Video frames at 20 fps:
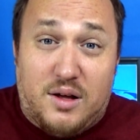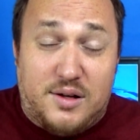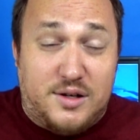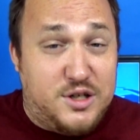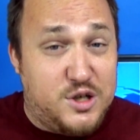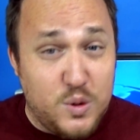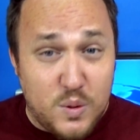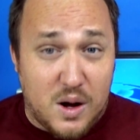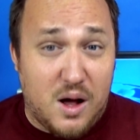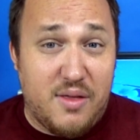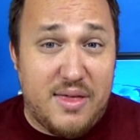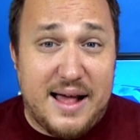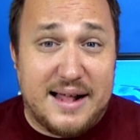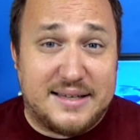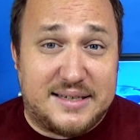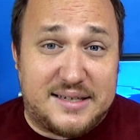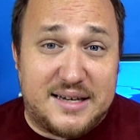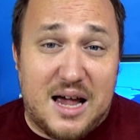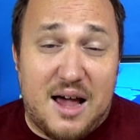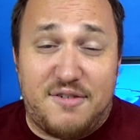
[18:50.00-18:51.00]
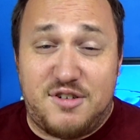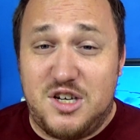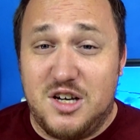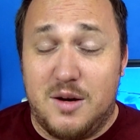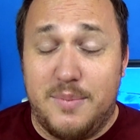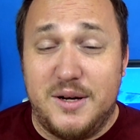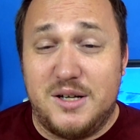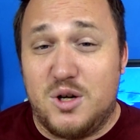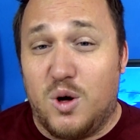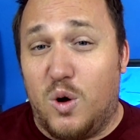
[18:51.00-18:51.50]
Do all that stuff so you
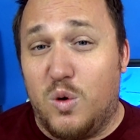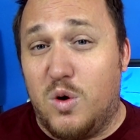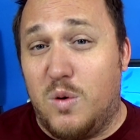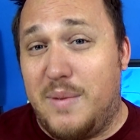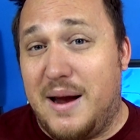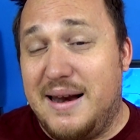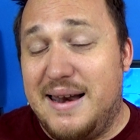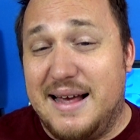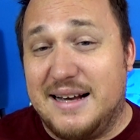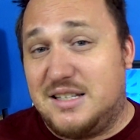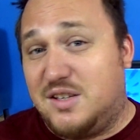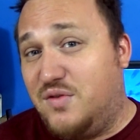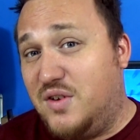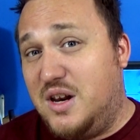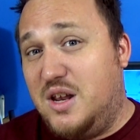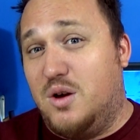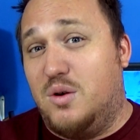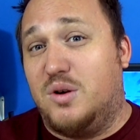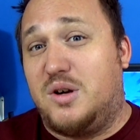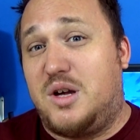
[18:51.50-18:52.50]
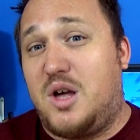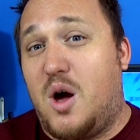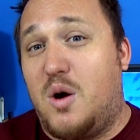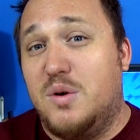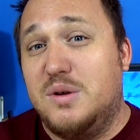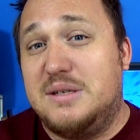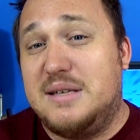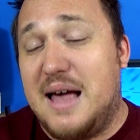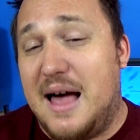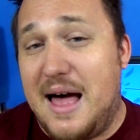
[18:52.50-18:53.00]
can be told when my next video
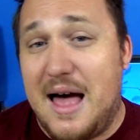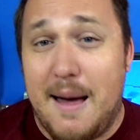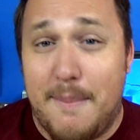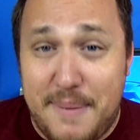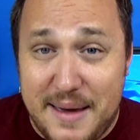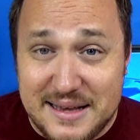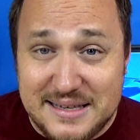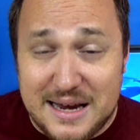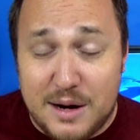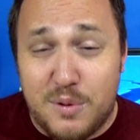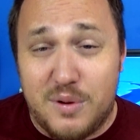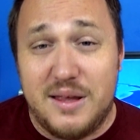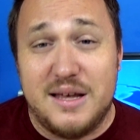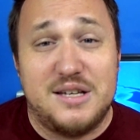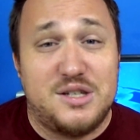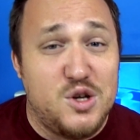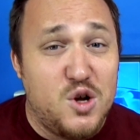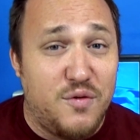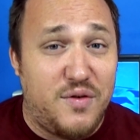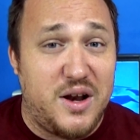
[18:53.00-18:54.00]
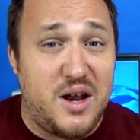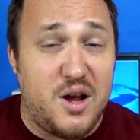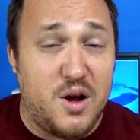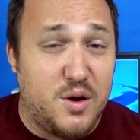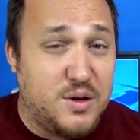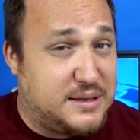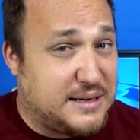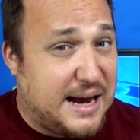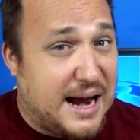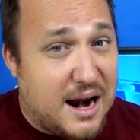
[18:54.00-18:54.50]
goes up, as I release new
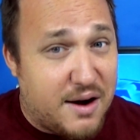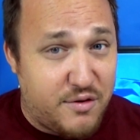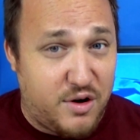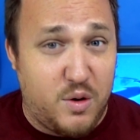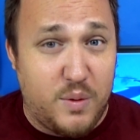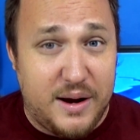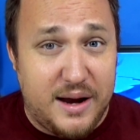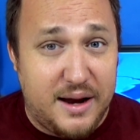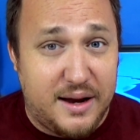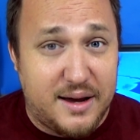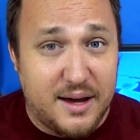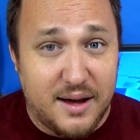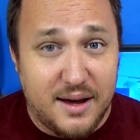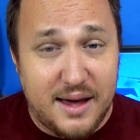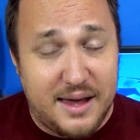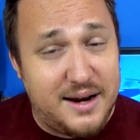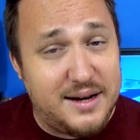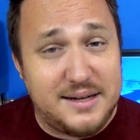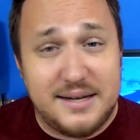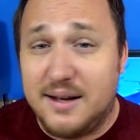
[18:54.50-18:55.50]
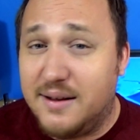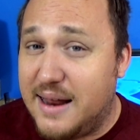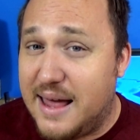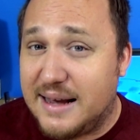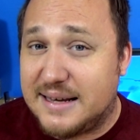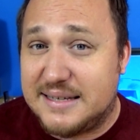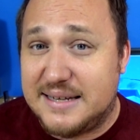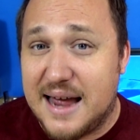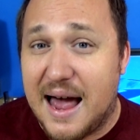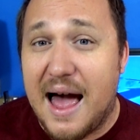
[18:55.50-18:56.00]
videos every week. And until
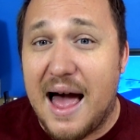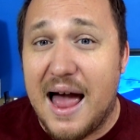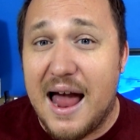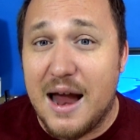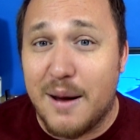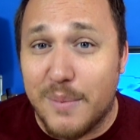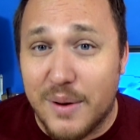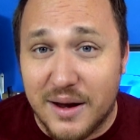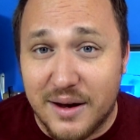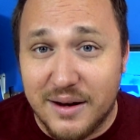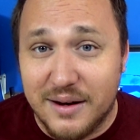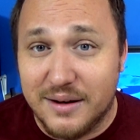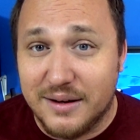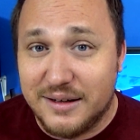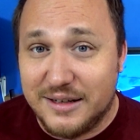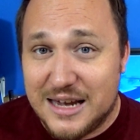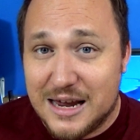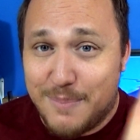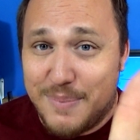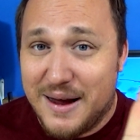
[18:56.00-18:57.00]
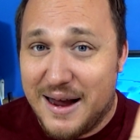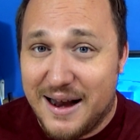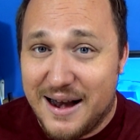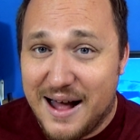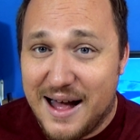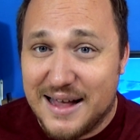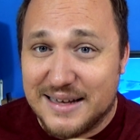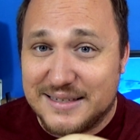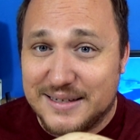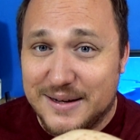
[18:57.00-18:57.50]
next time, keep it
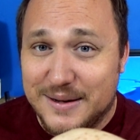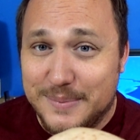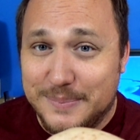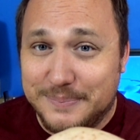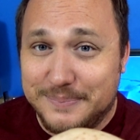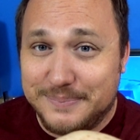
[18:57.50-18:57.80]
awesome.